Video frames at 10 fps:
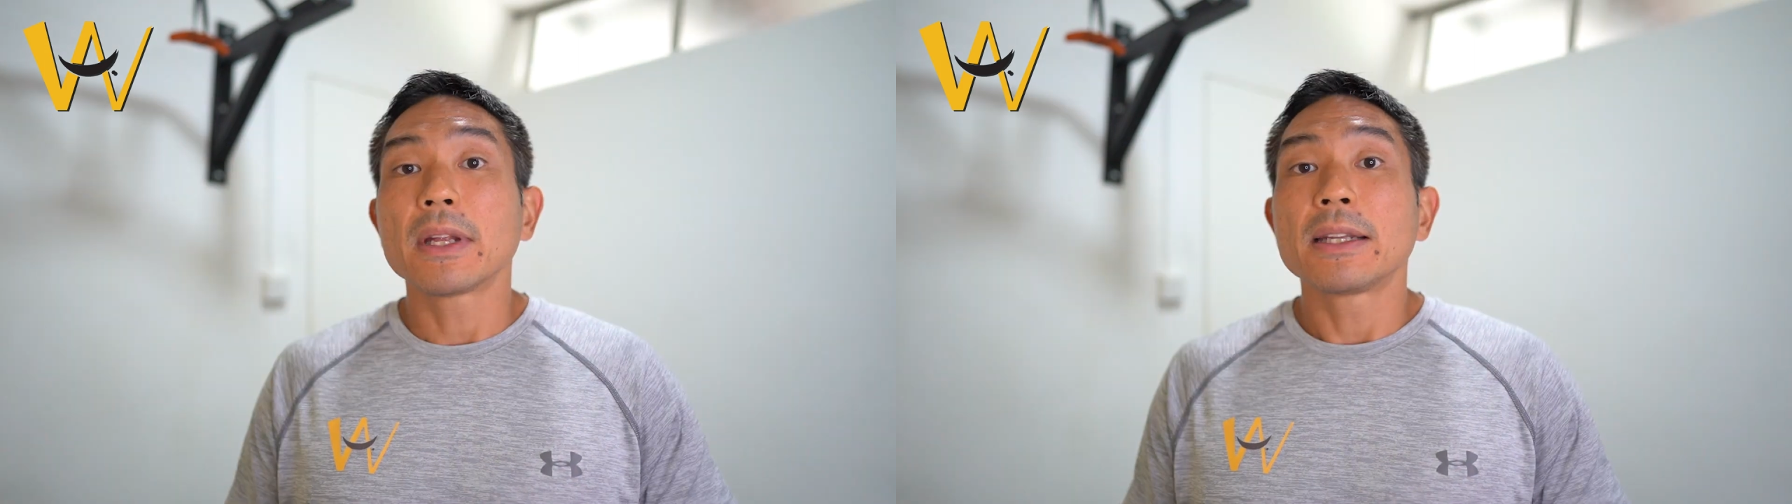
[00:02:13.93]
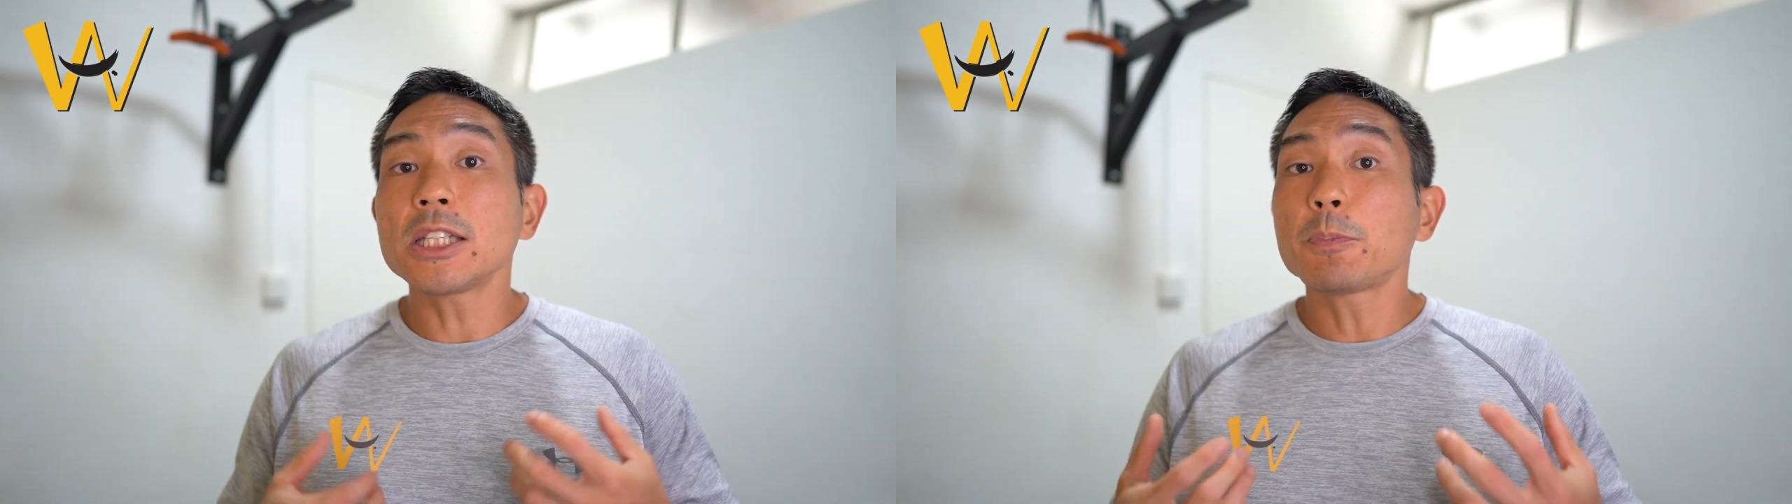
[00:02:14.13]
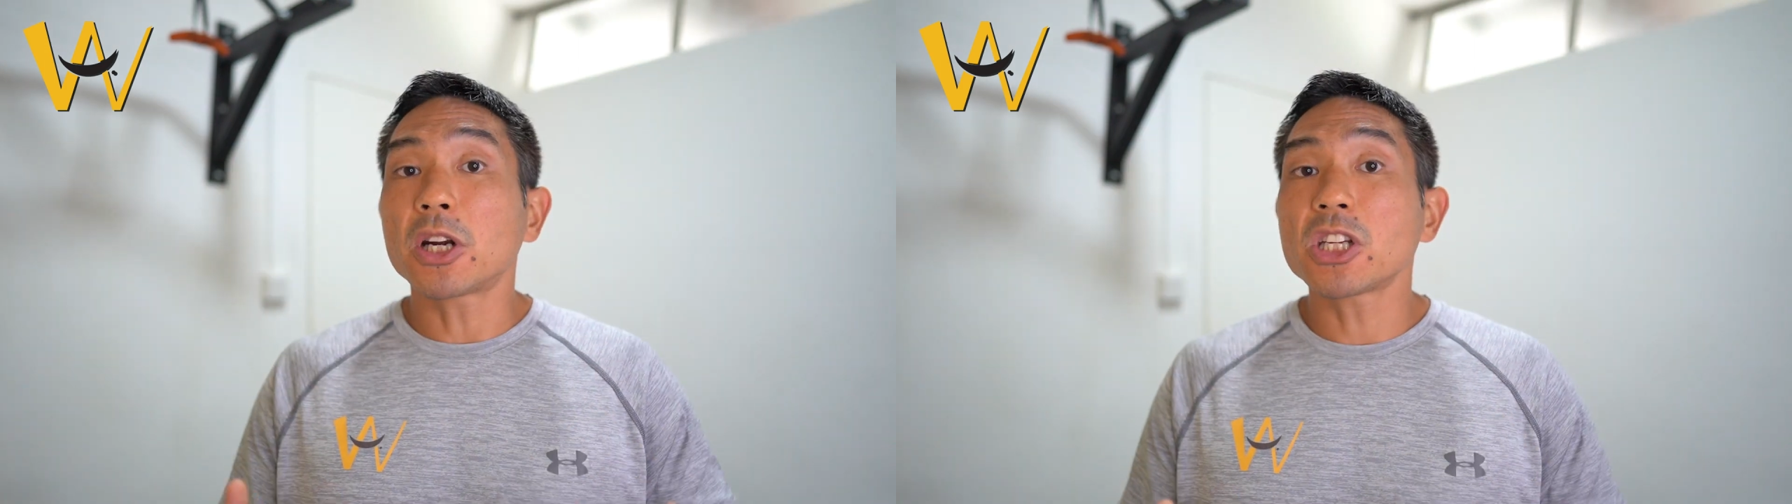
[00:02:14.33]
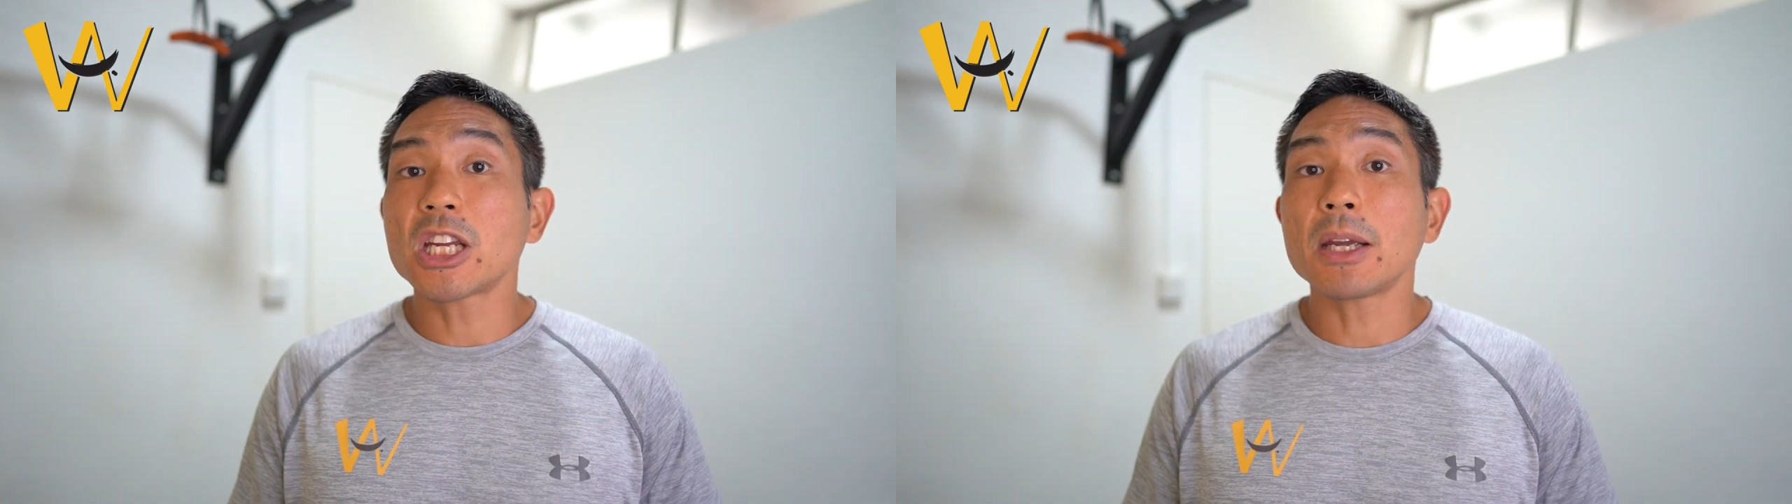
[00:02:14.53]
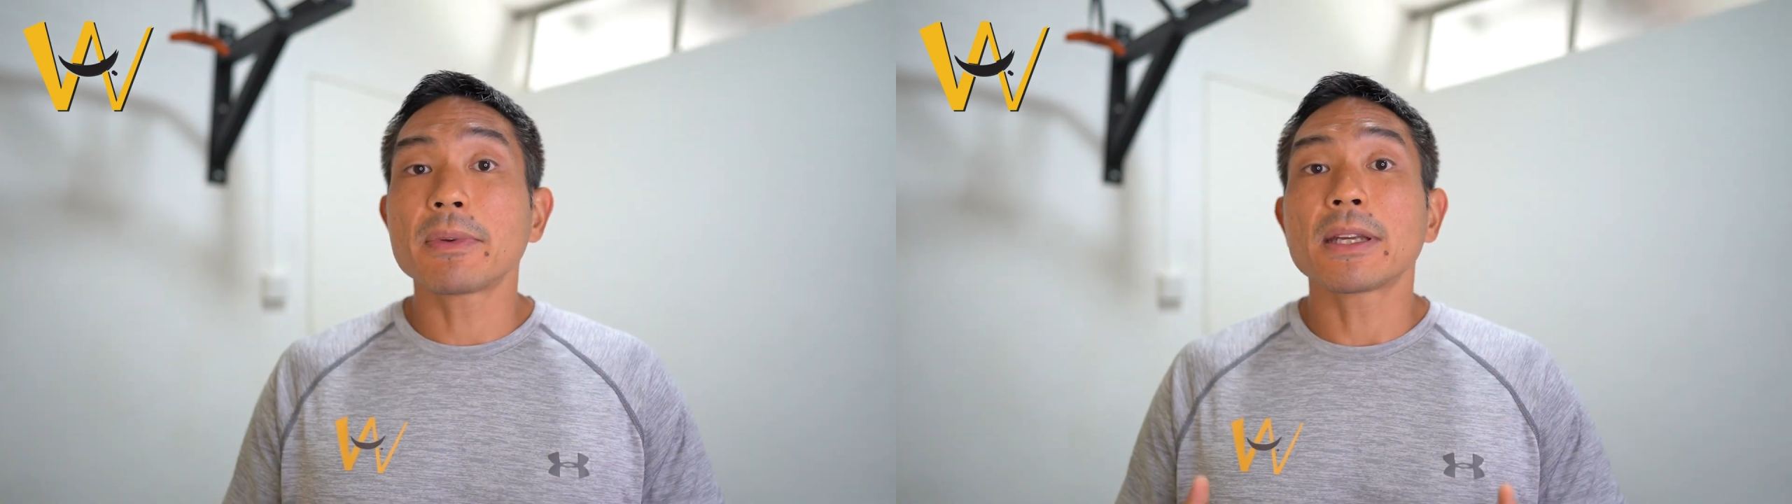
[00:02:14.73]
This body
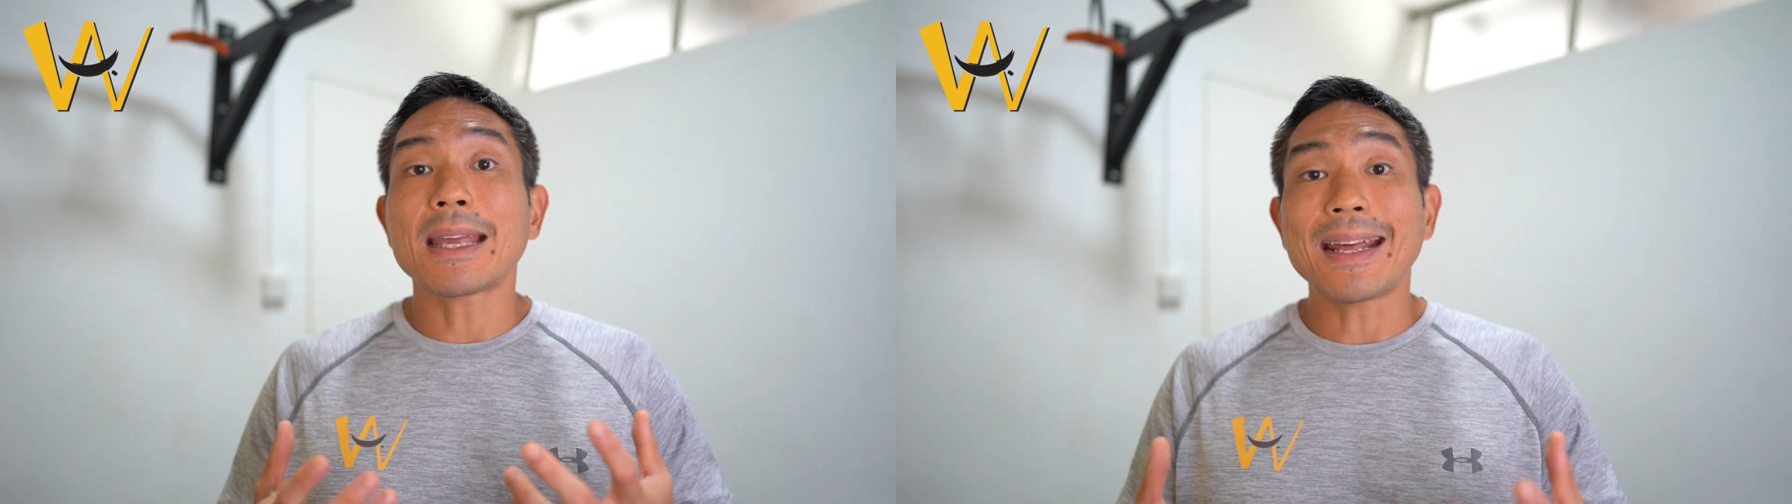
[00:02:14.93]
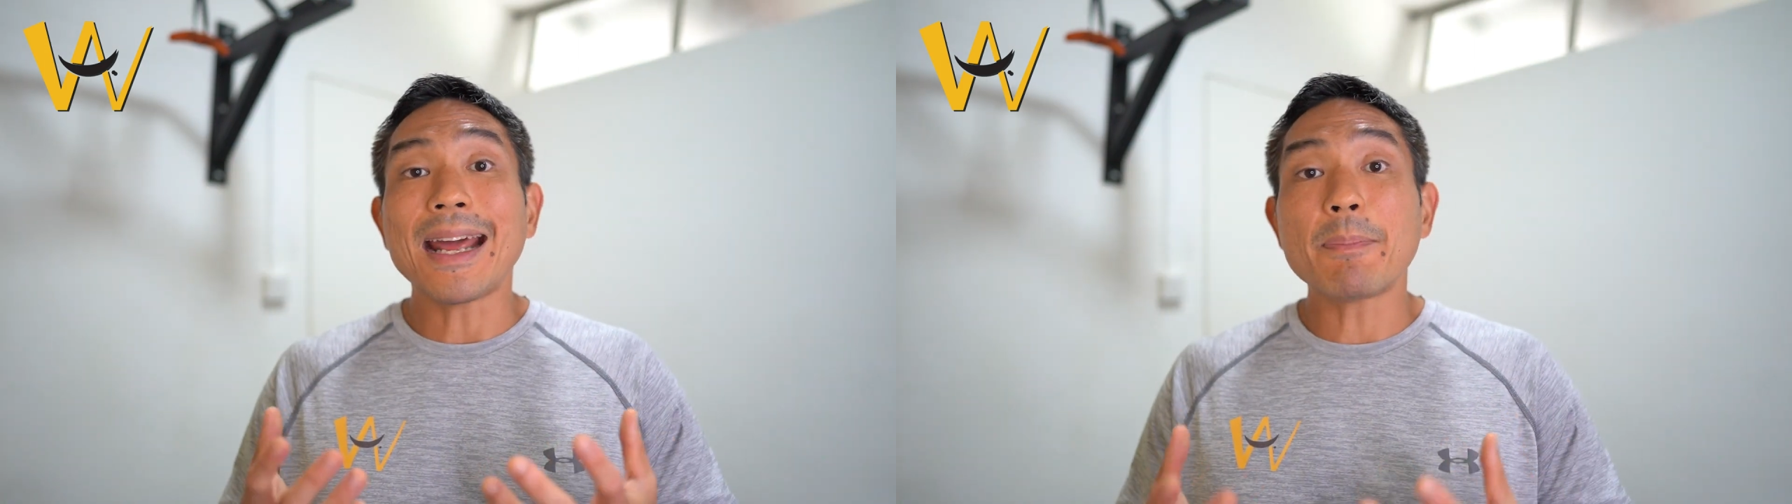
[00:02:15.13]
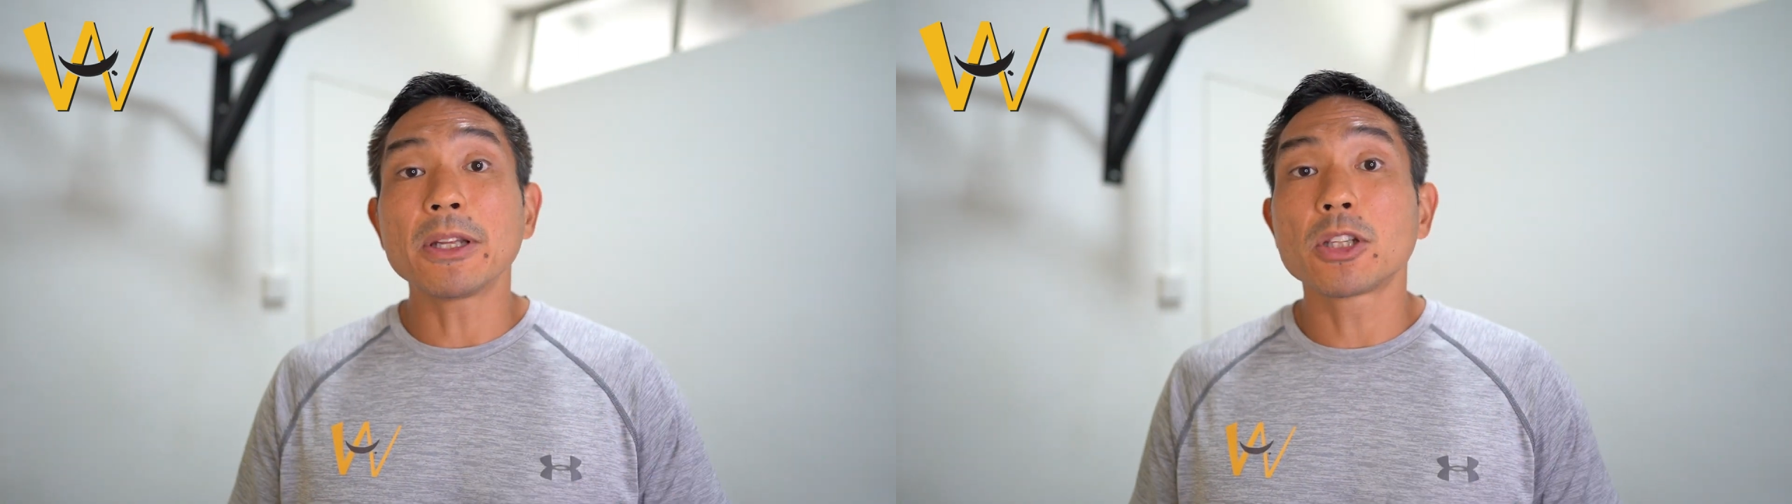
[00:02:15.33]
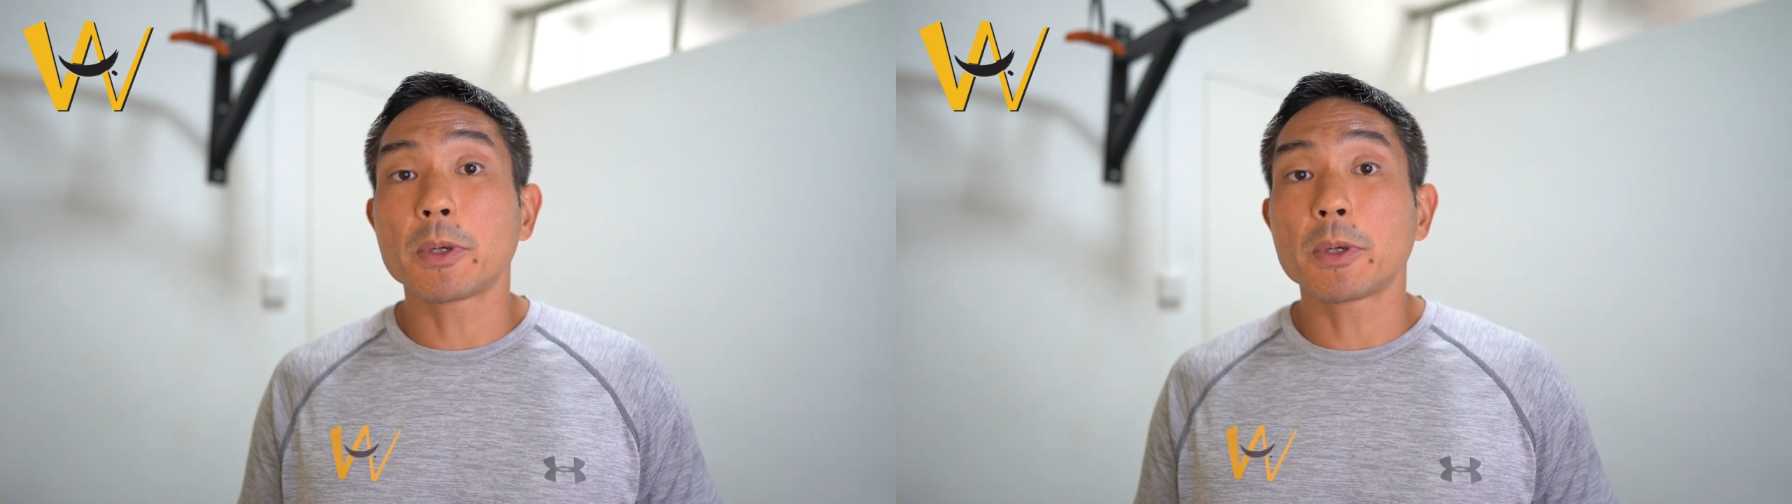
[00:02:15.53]
shape can happen to